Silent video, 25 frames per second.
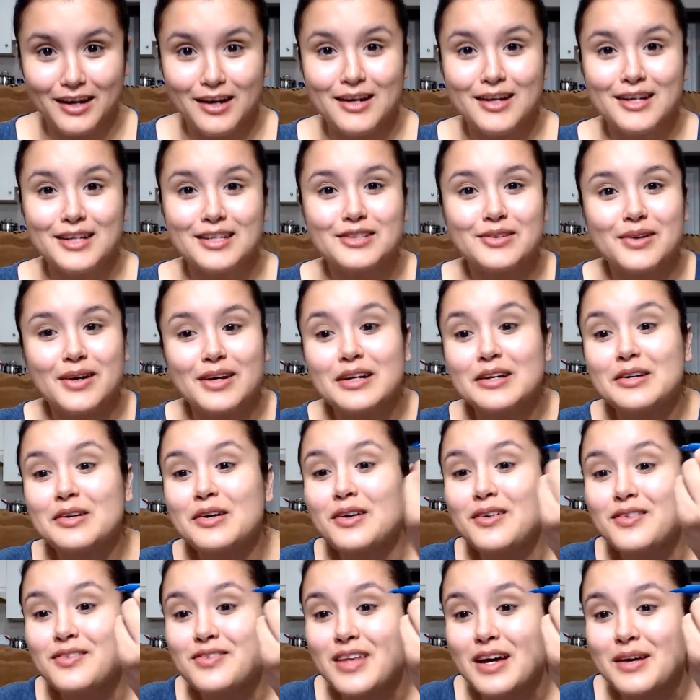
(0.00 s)
So I don't know
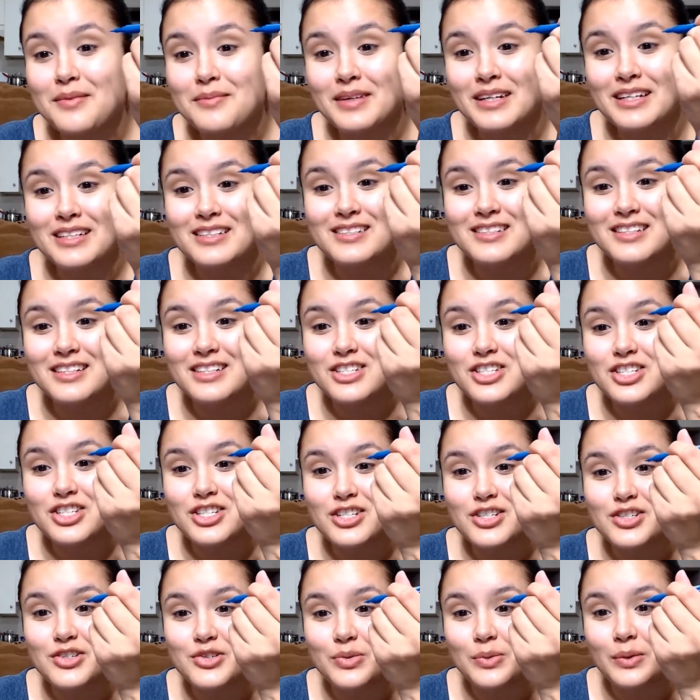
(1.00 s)
if that means that she
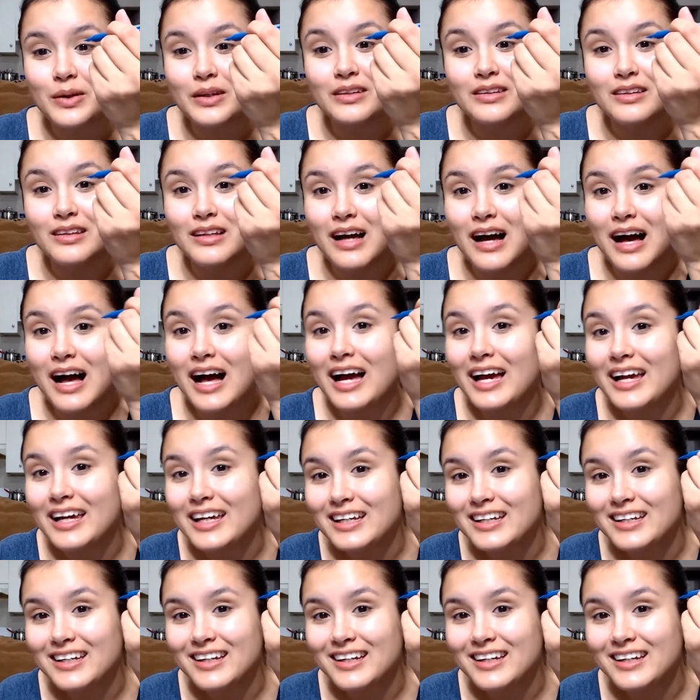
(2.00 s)
drew a line